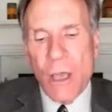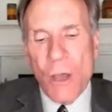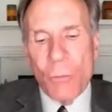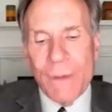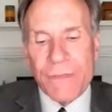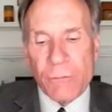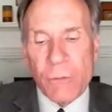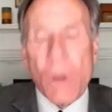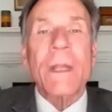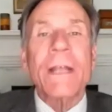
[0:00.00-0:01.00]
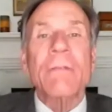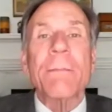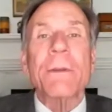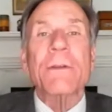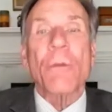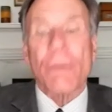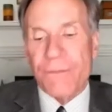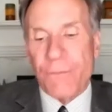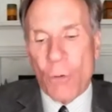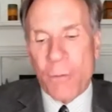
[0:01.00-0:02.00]
With the rolling repertory
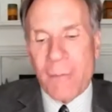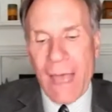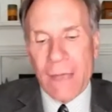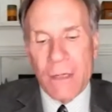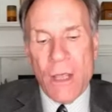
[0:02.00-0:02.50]
format,